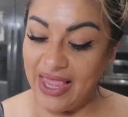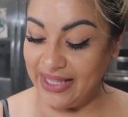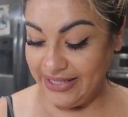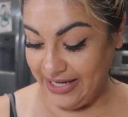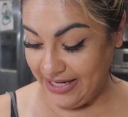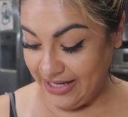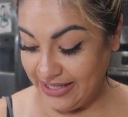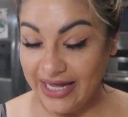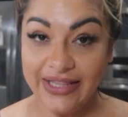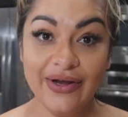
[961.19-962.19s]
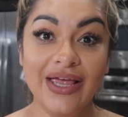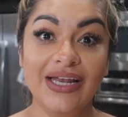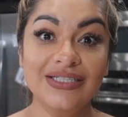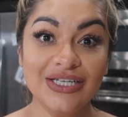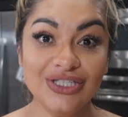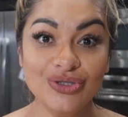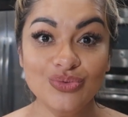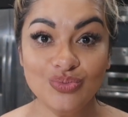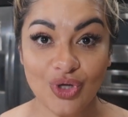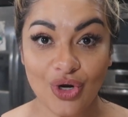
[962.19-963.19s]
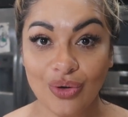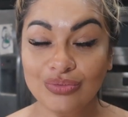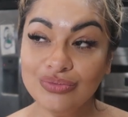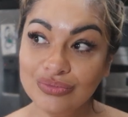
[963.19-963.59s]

and then the other kid is in, you know,